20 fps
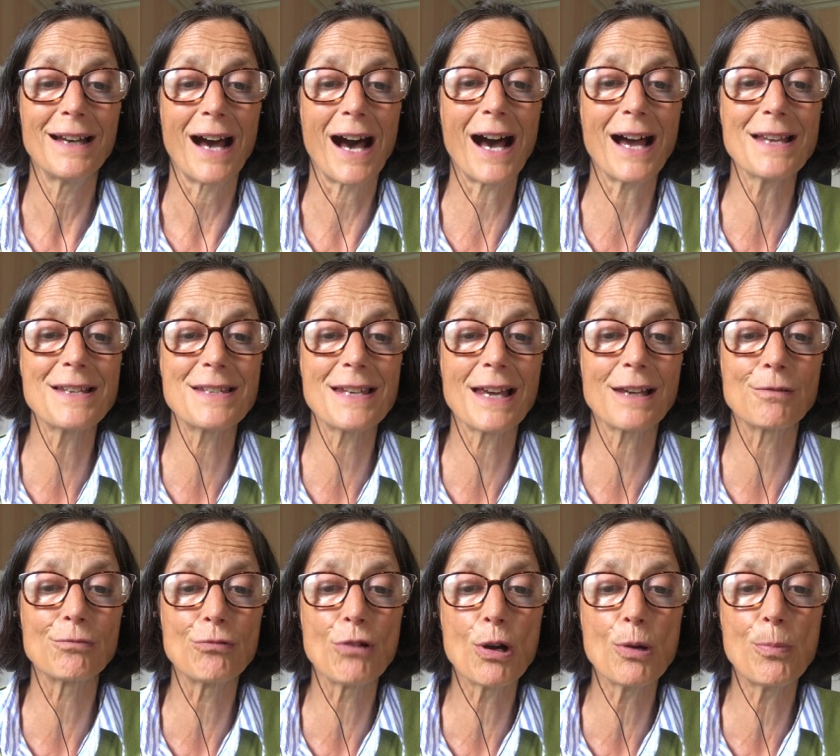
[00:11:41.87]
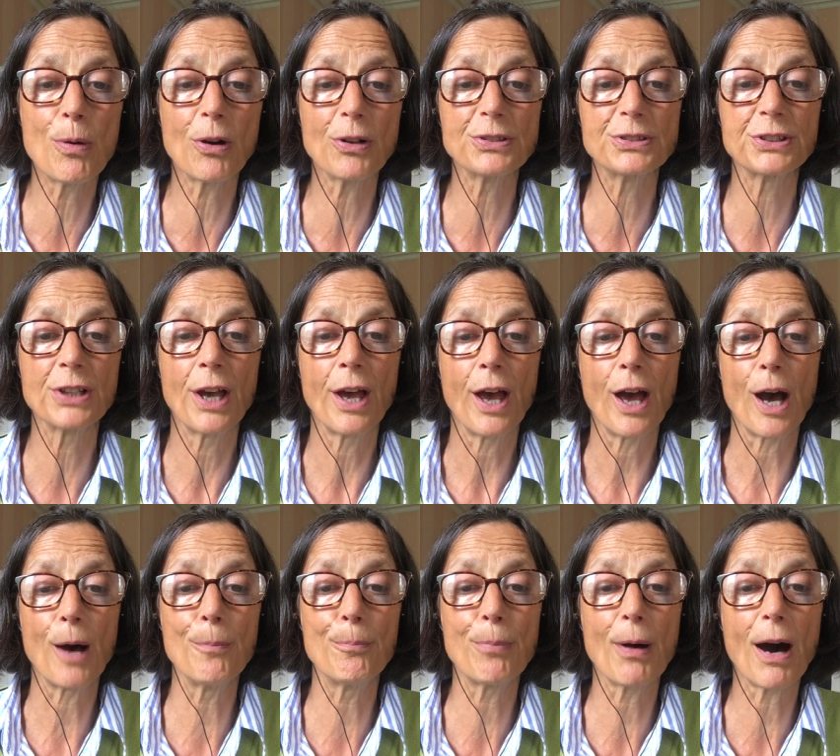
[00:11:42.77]
high tech robots,
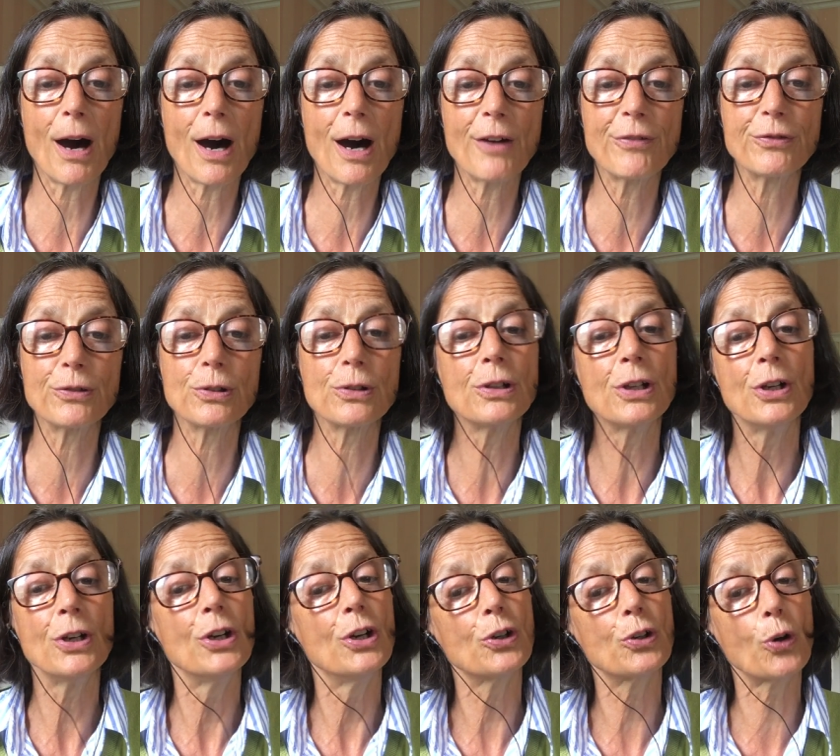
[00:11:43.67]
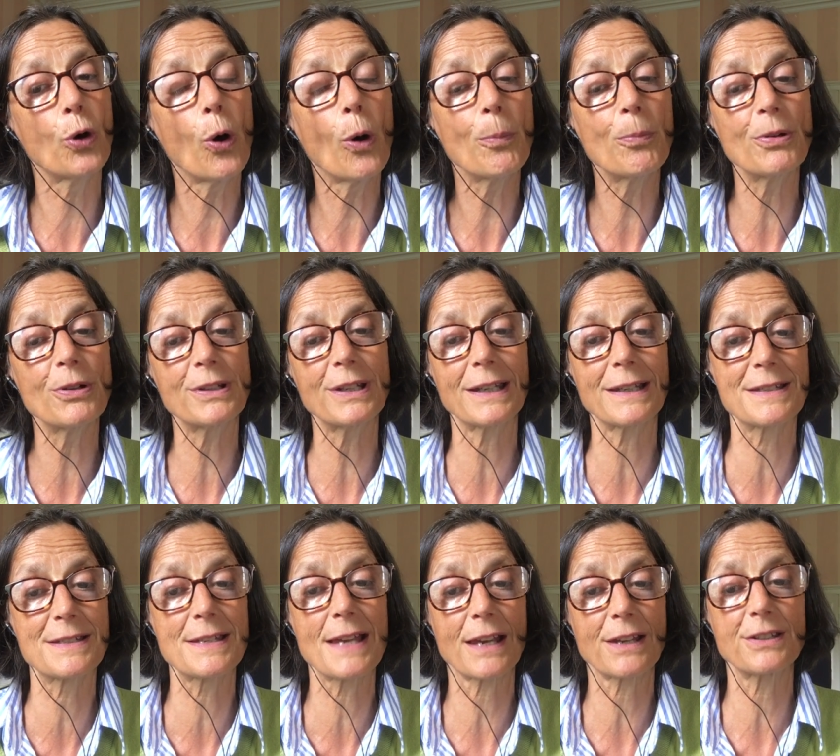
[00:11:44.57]
and powerful corporate
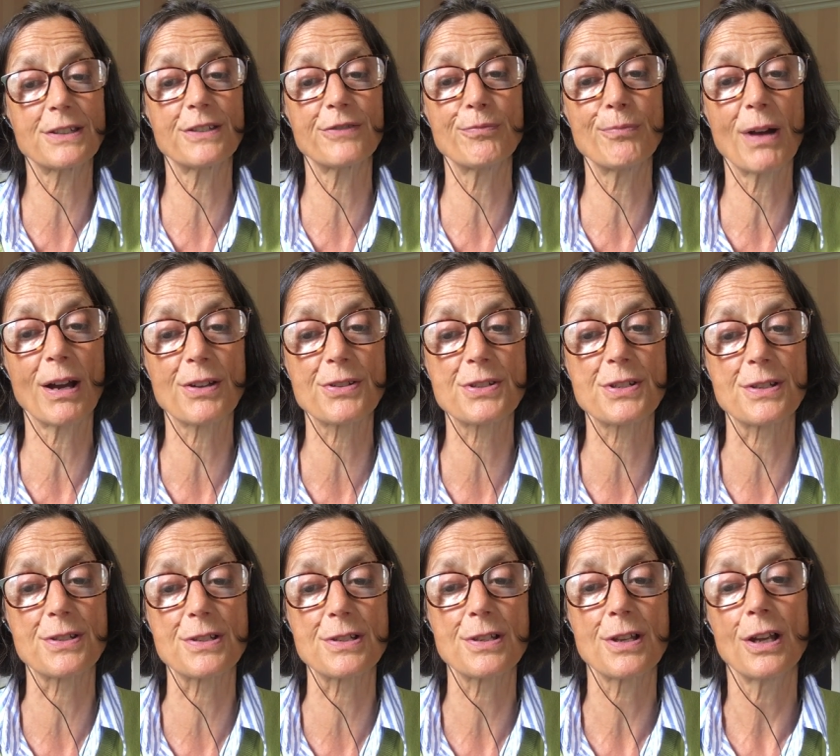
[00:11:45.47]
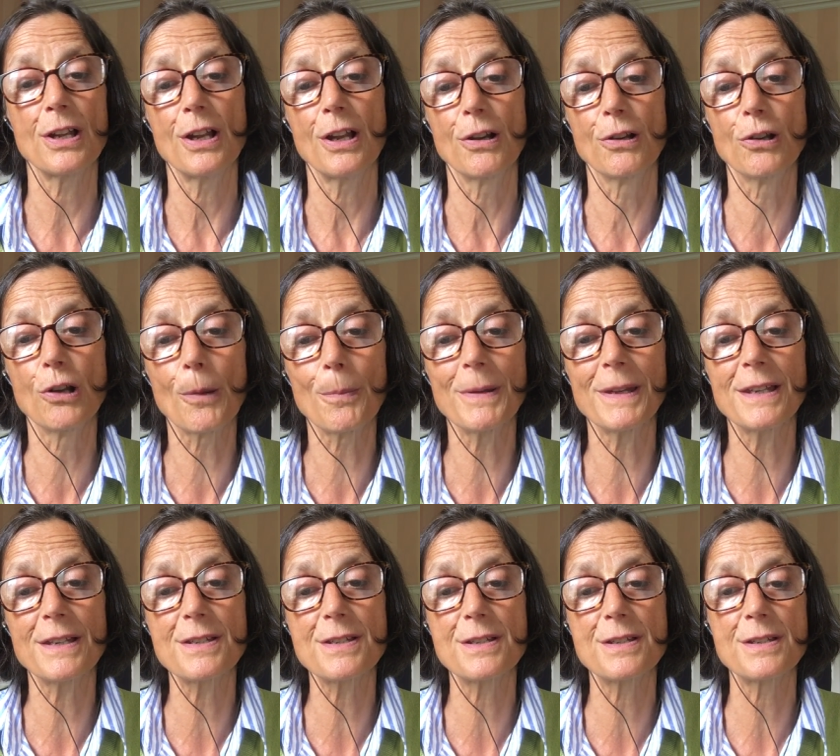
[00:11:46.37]
executive masters,
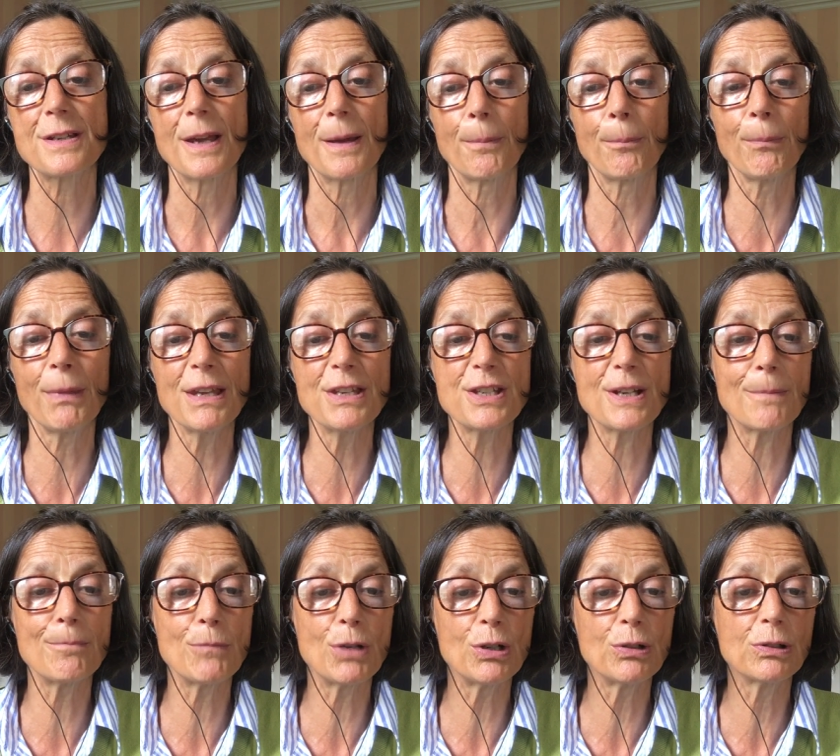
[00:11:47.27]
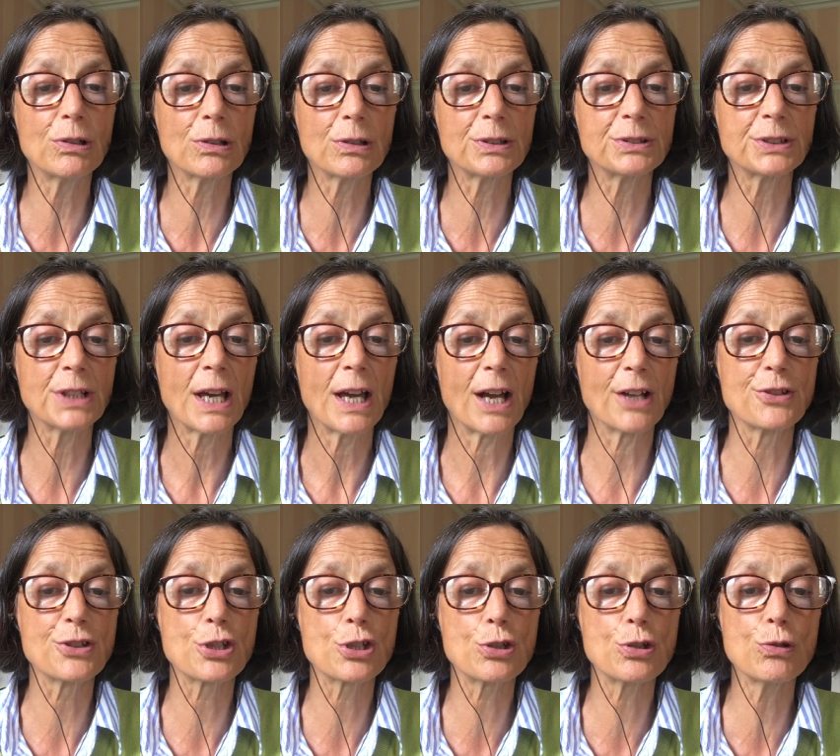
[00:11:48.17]
lobbyists, media moguls,
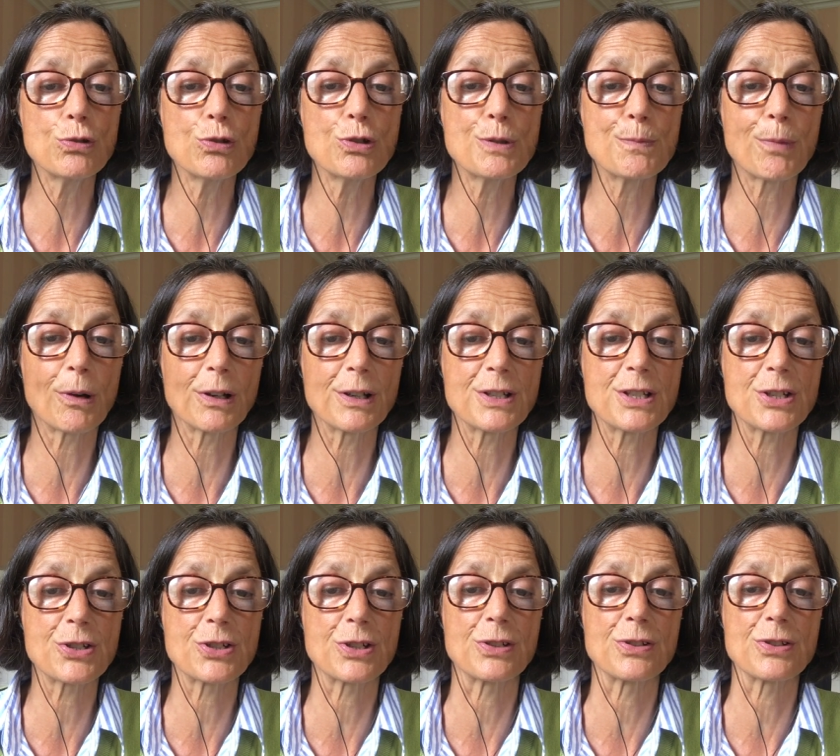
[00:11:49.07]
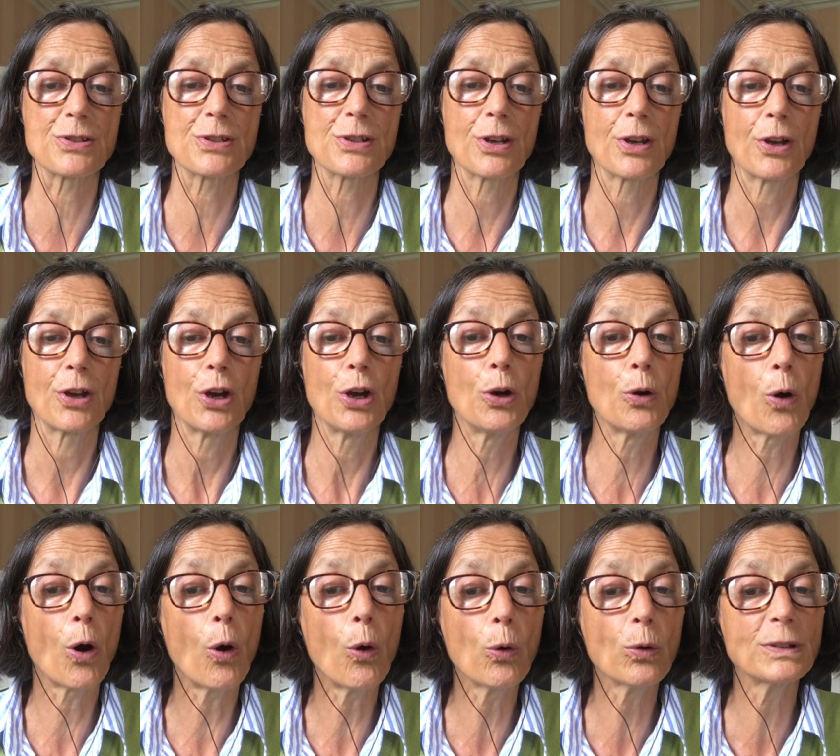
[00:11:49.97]
and stooge politicians who
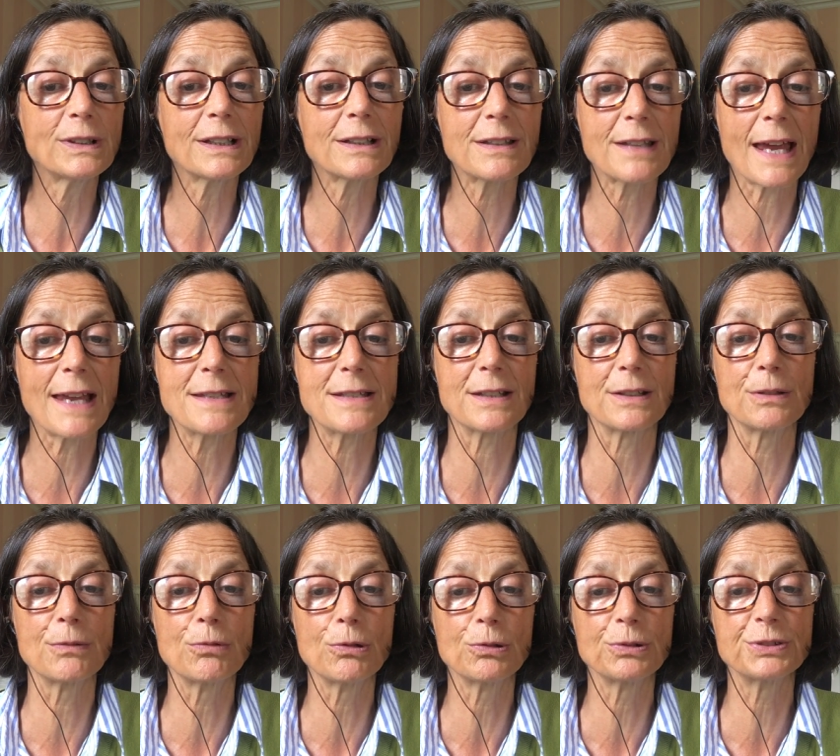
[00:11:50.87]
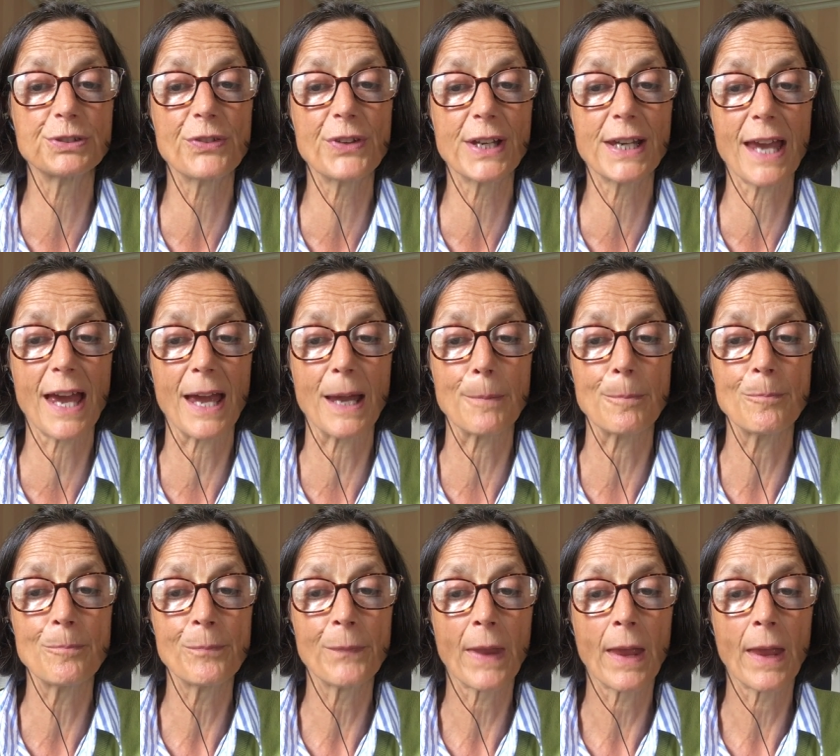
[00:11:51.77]
are all dictating the rules of the game.